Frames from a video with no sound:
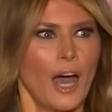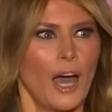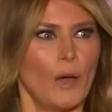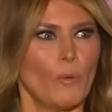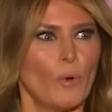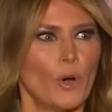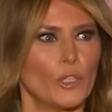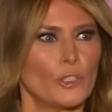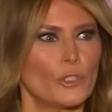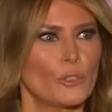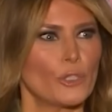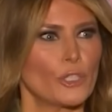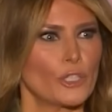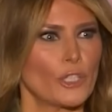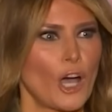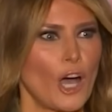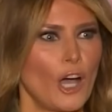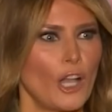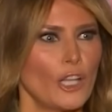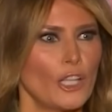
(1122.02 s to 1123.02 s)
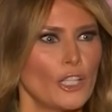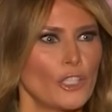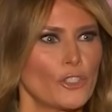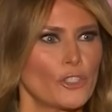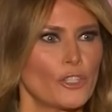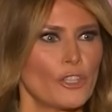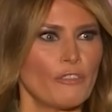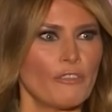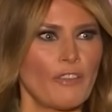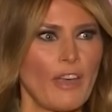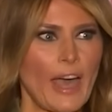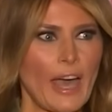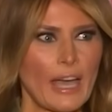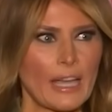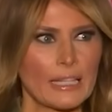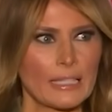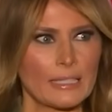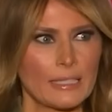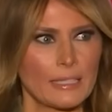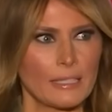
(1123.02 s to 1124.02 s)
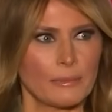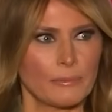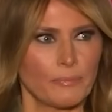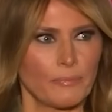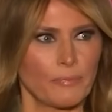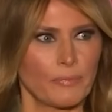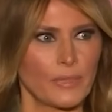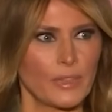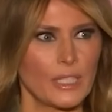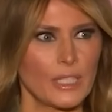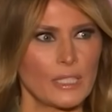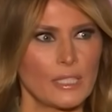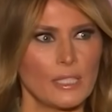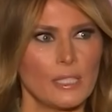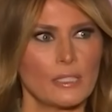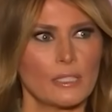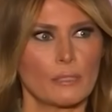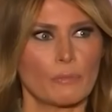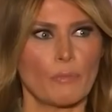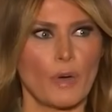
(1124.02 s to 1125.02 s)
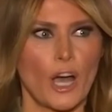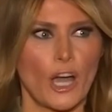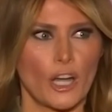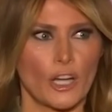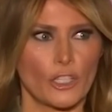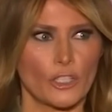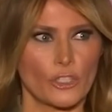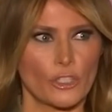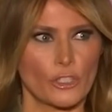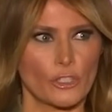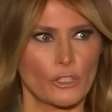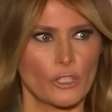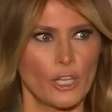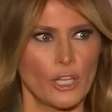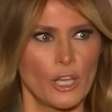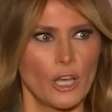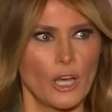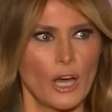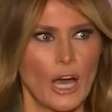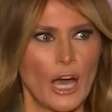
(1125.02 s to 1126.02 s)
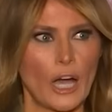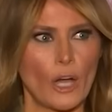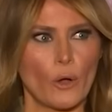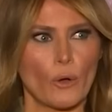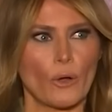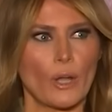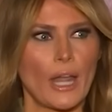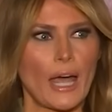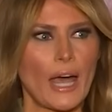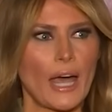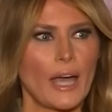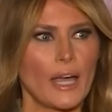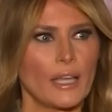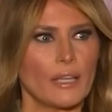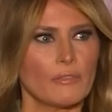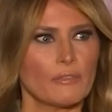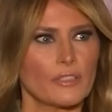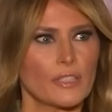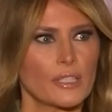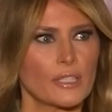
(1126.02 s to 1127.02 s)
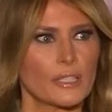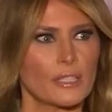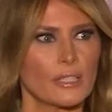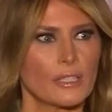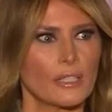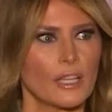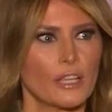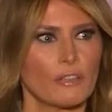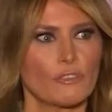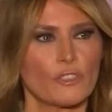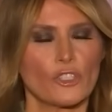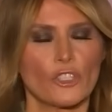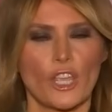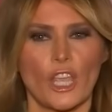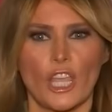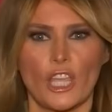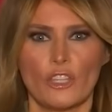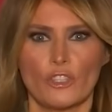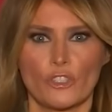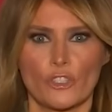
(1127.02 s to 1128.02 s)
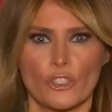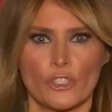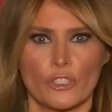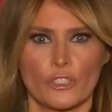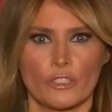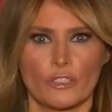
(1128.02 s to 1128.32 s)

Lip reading: Yet for those who knew her, this silence was not surprising. Melania's strategy had always been to let